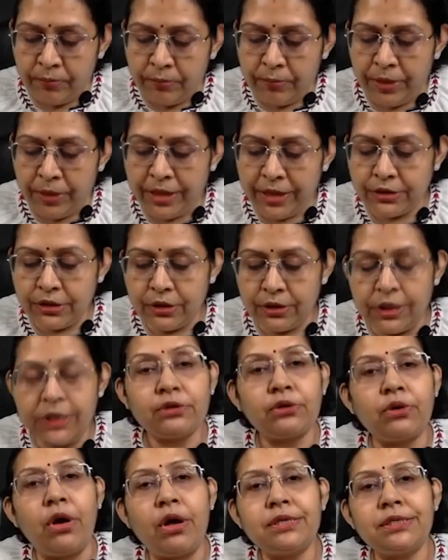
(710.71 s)
Based on
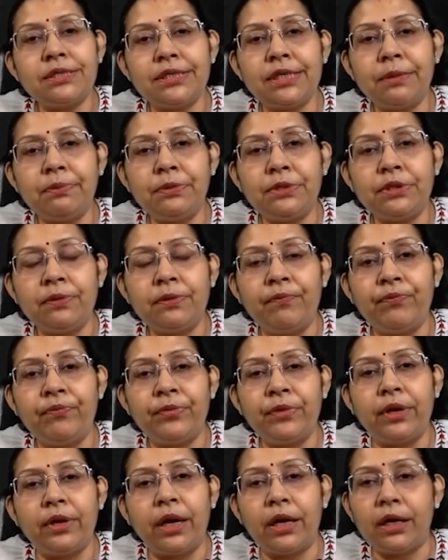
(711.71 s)
this concept,
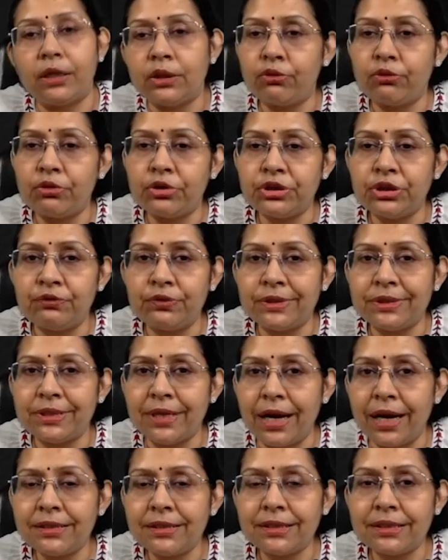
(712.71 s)
another question was
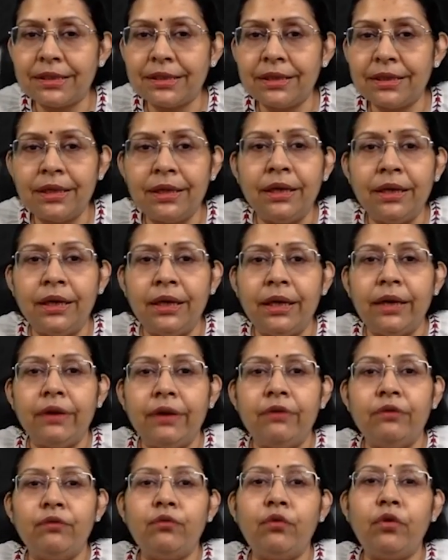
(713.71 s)
asked,
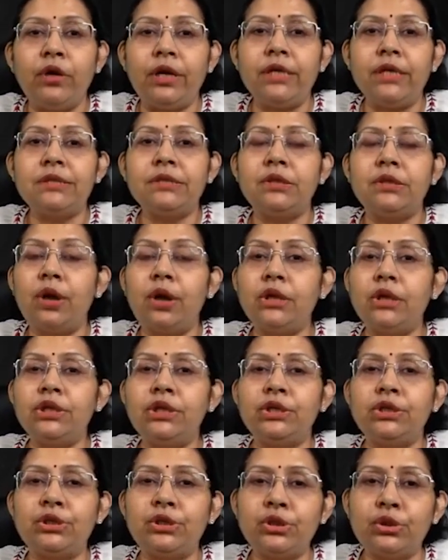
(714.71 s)
what is not
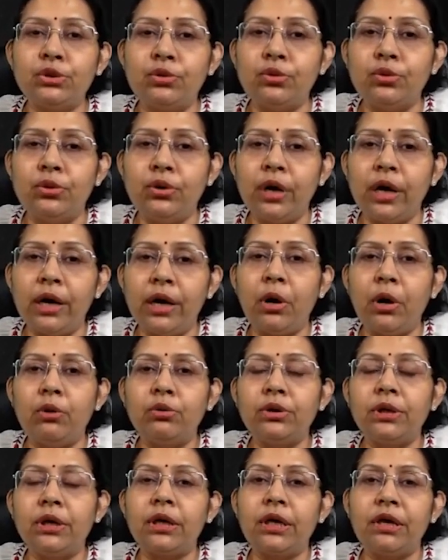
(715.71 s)
true
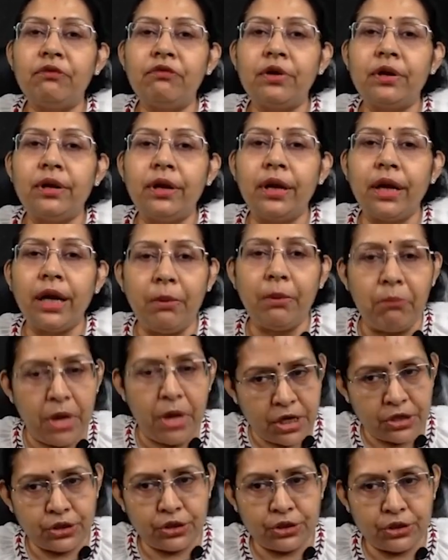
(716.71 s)
about the given
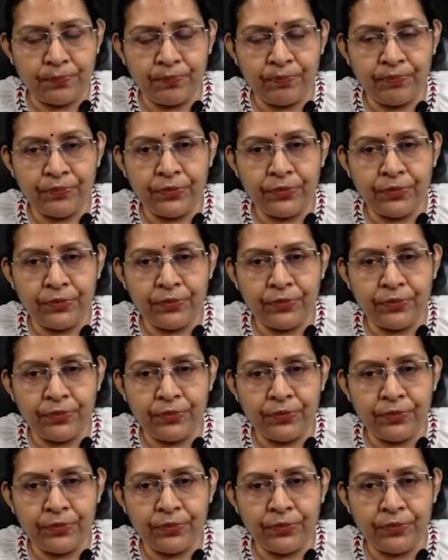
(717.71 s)
image?